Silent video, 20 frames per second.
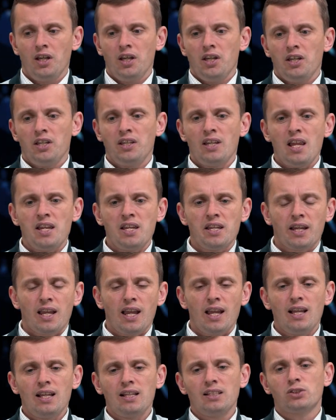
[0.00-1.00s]
In any
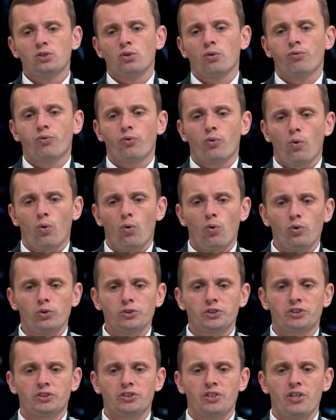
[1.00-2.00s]
case, of
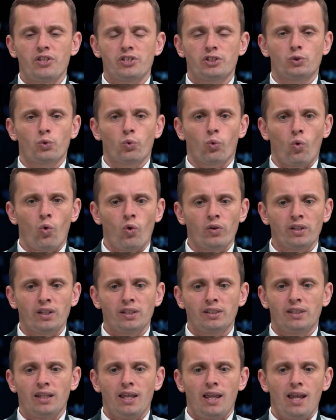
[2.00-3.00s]
course, this drone
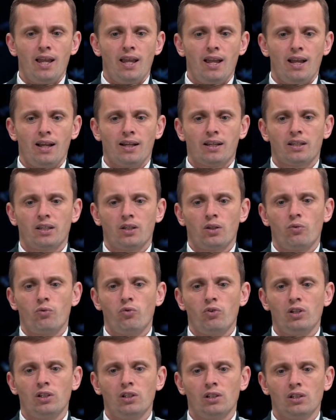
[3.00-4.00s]
attack
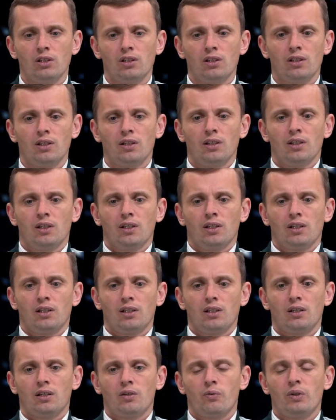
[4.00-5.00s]
will
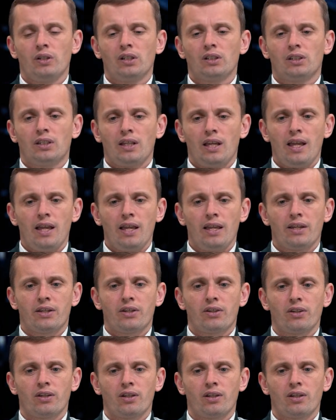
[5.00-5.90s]
take